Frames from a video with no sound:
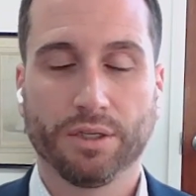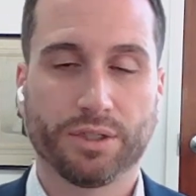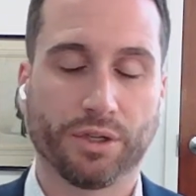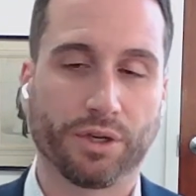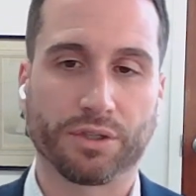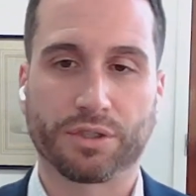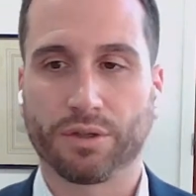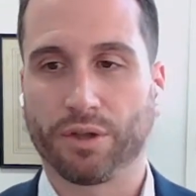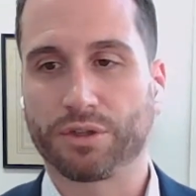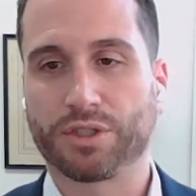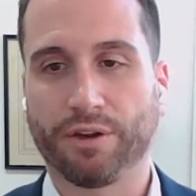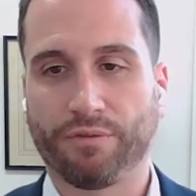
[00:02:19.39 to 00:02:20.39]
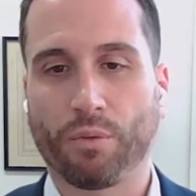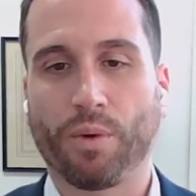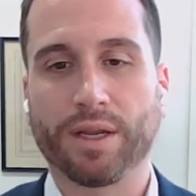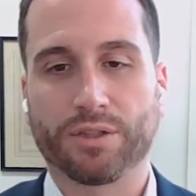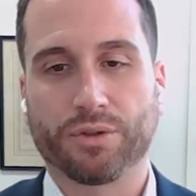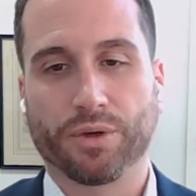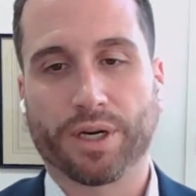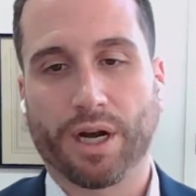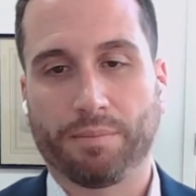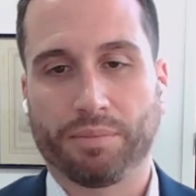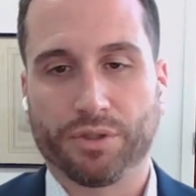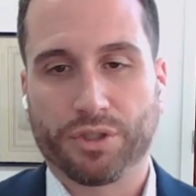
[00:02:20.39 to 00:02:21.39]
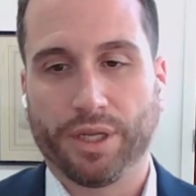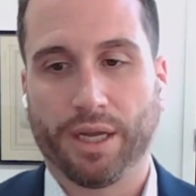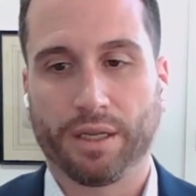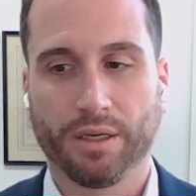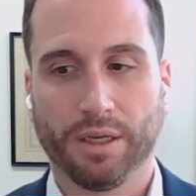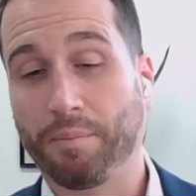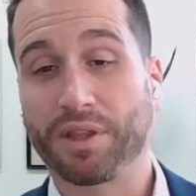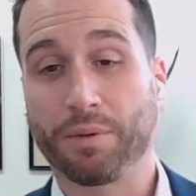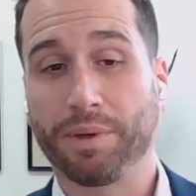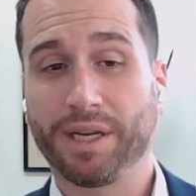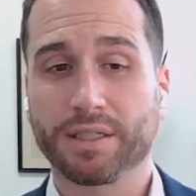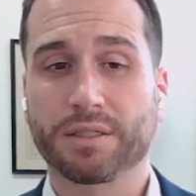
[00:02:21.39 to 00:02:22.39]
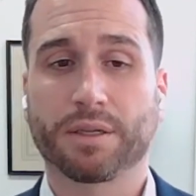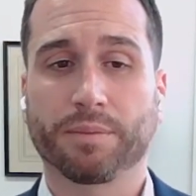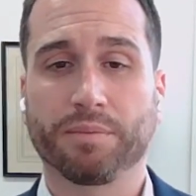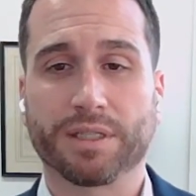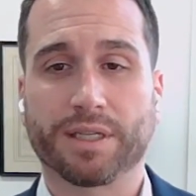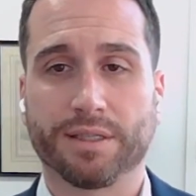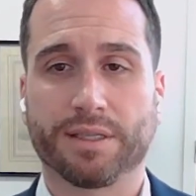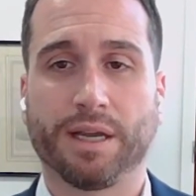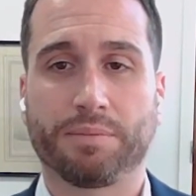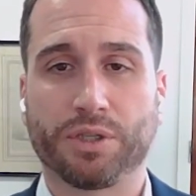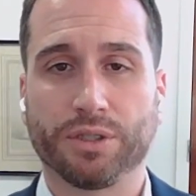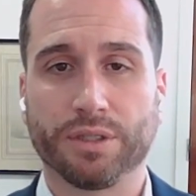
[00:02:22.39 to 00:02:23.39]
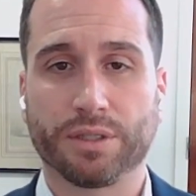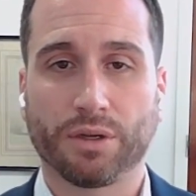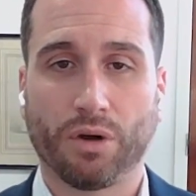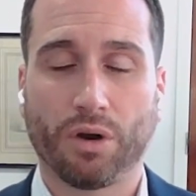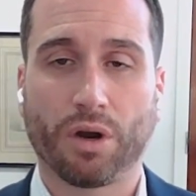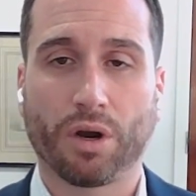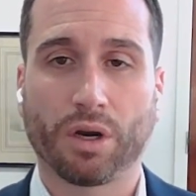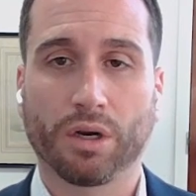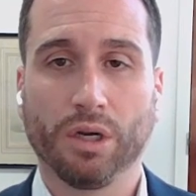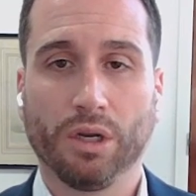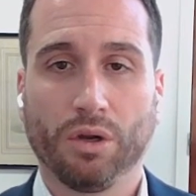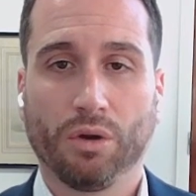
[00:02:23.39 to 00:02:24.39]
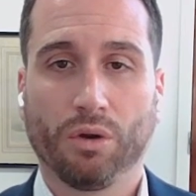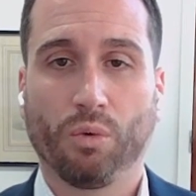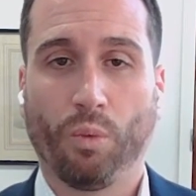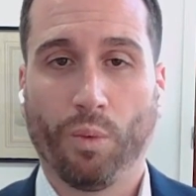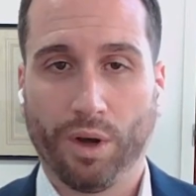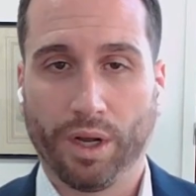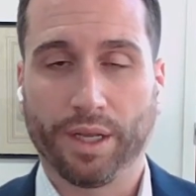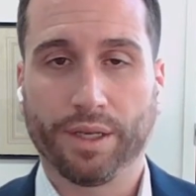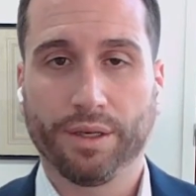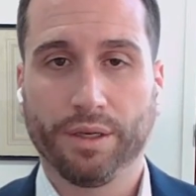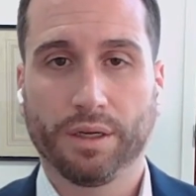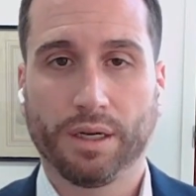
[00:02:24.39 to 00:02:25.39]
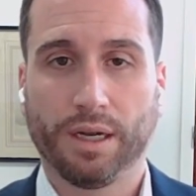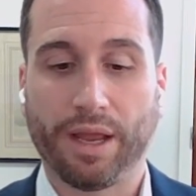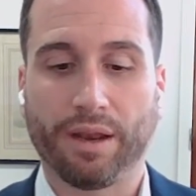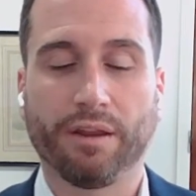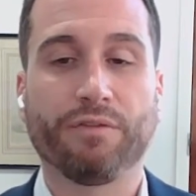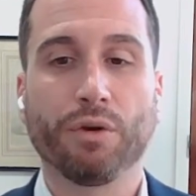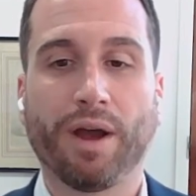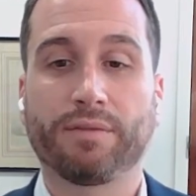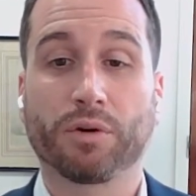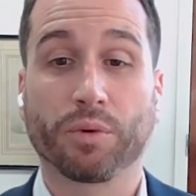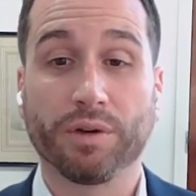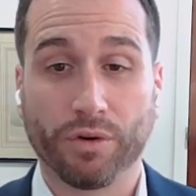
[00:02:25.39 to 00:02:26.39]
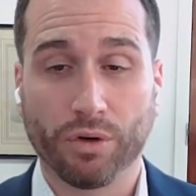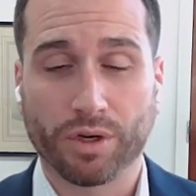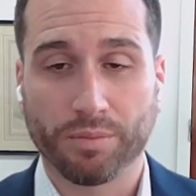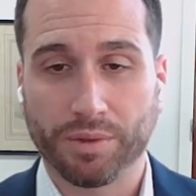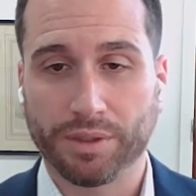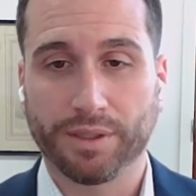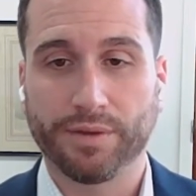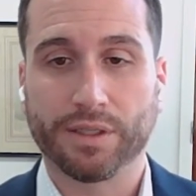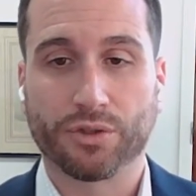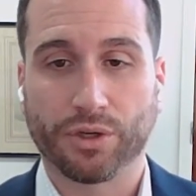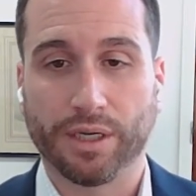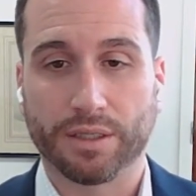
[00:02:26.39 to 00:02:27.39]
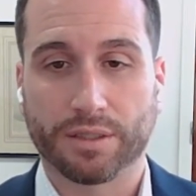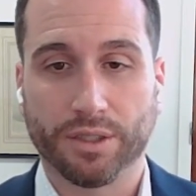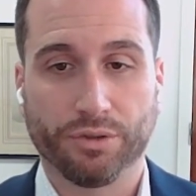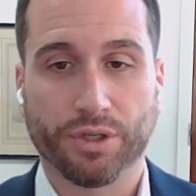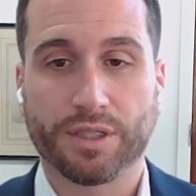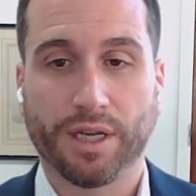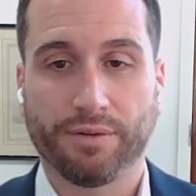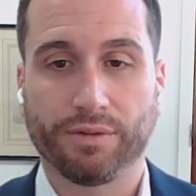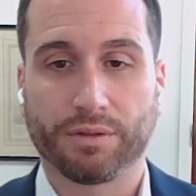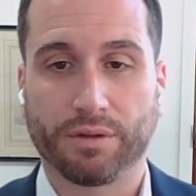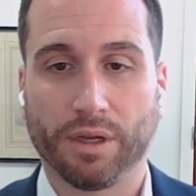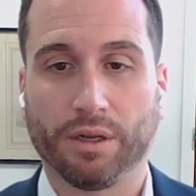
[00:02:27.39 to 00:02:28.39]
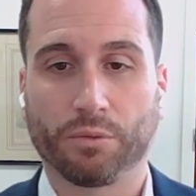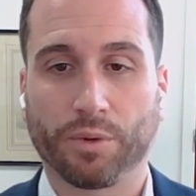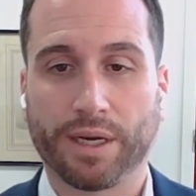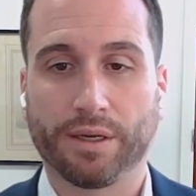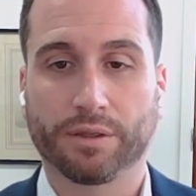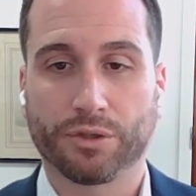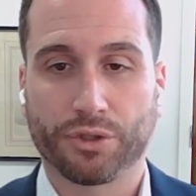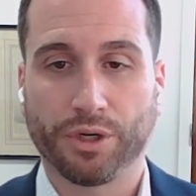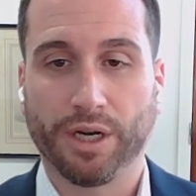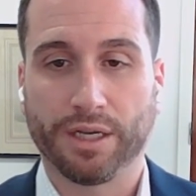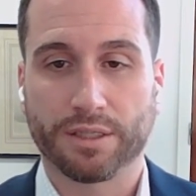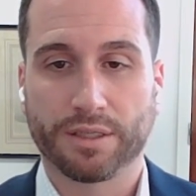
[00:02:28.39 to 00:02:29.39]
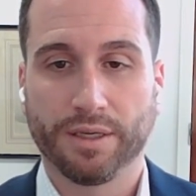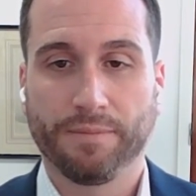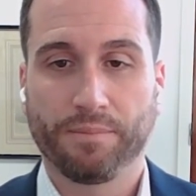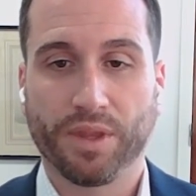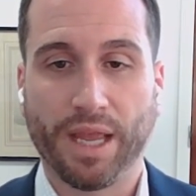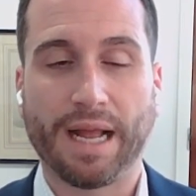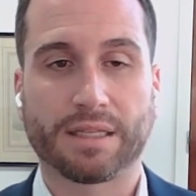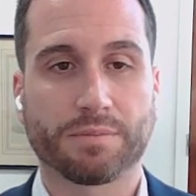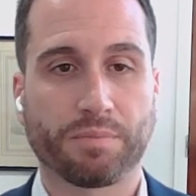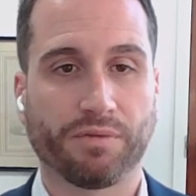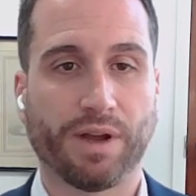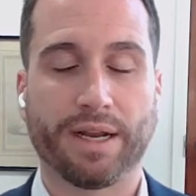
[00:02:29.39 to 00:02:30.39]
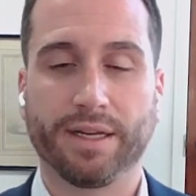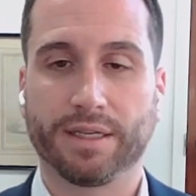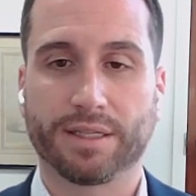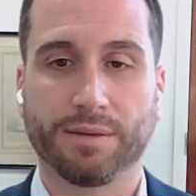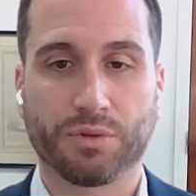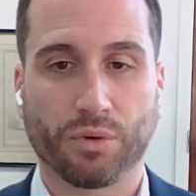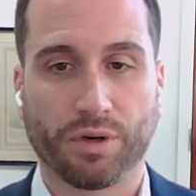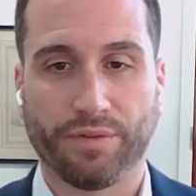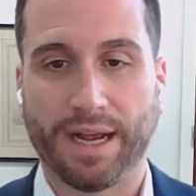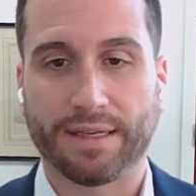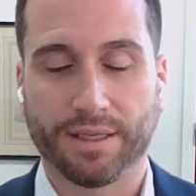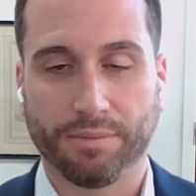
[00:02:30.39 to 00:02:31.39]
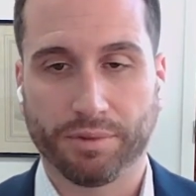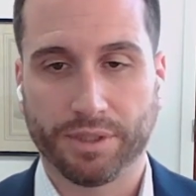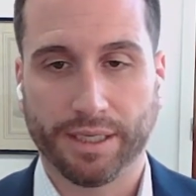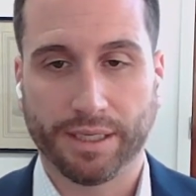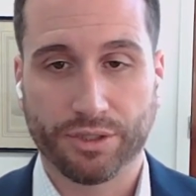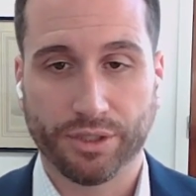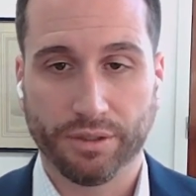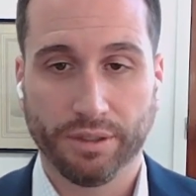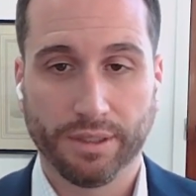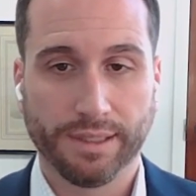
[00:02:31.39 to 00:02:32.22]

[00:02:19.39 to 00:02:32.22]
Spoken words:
So there's different ways to accomplish that. But the biggest misconceptions are, one, that if you have a revocable living trust, you just have a regular trust, that's providing some sort of asset protection.